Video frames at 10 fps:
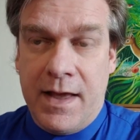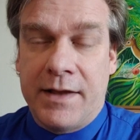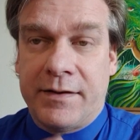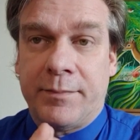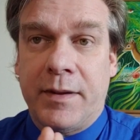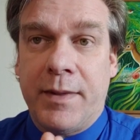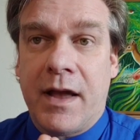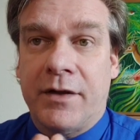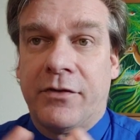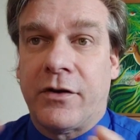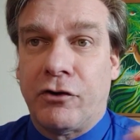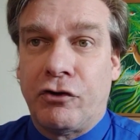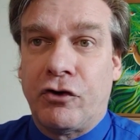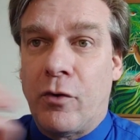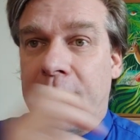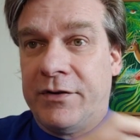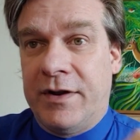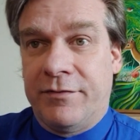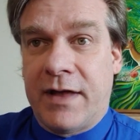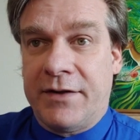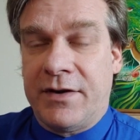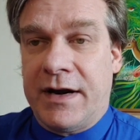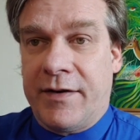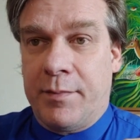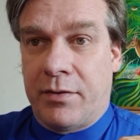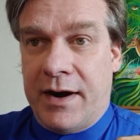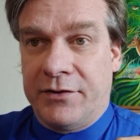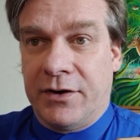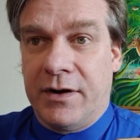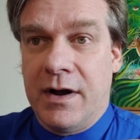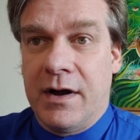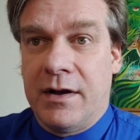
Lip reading: simply because there is so much deflationary pressure,